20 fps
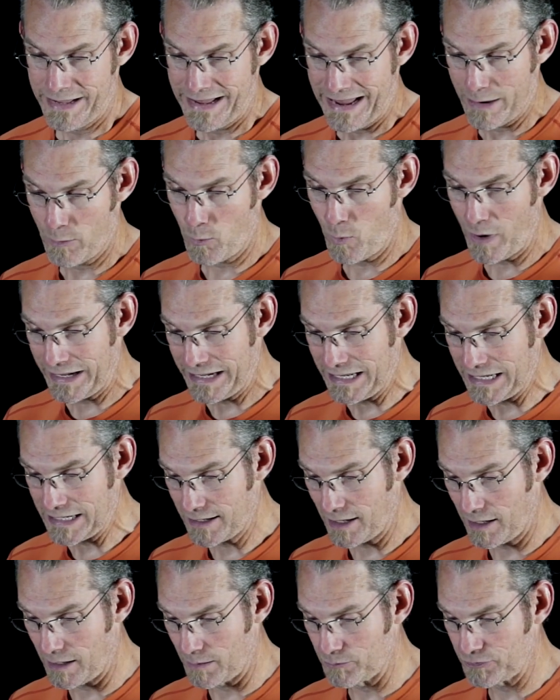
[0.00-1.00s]
And when he
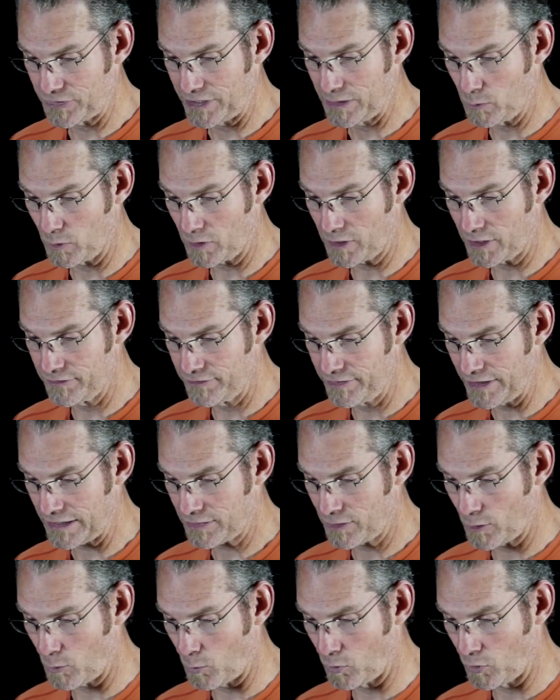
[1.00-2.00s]
comes, he will
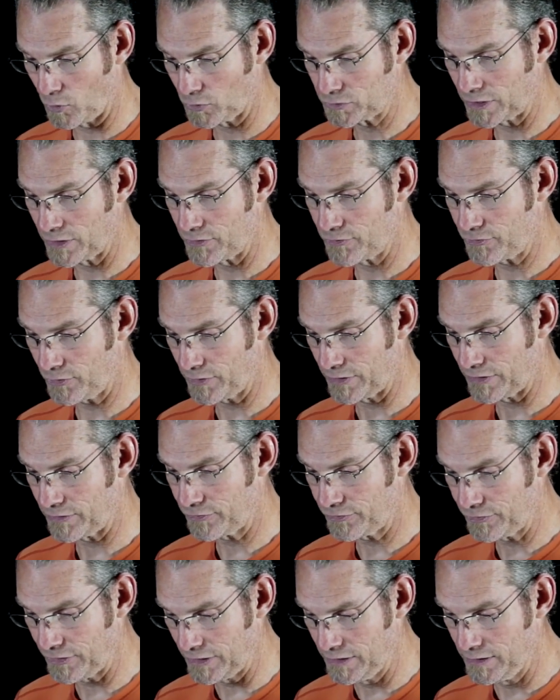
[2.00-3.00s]
convict the world concerning
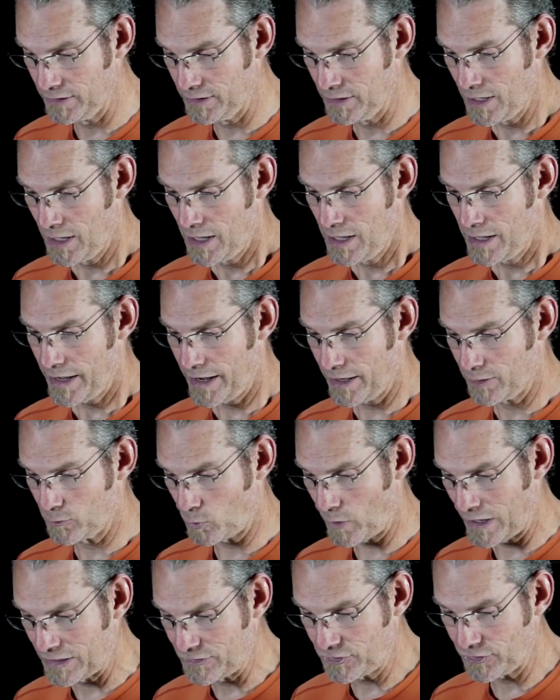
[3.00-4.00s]
sin
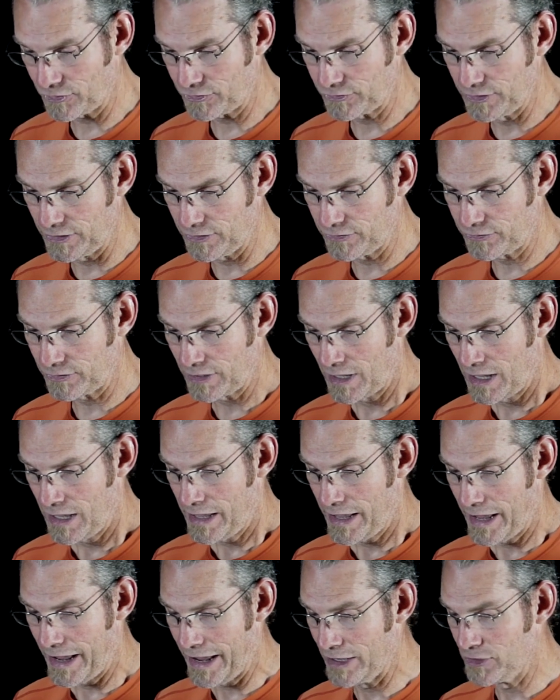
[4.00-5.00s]
and righteousness
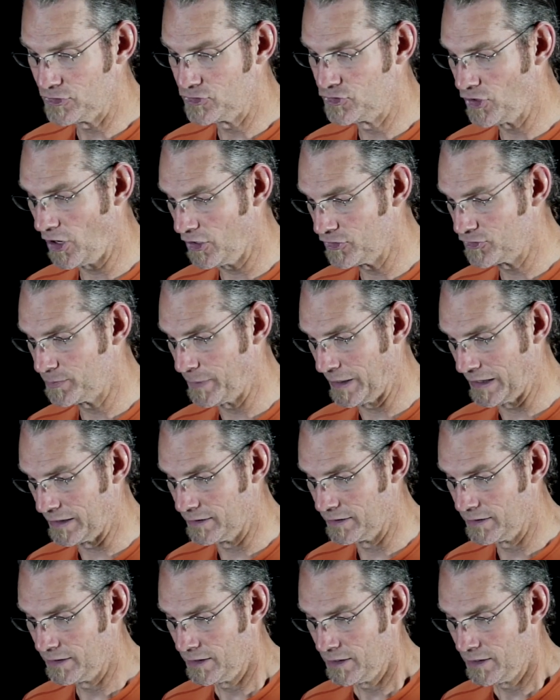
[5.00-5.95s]
and judgment."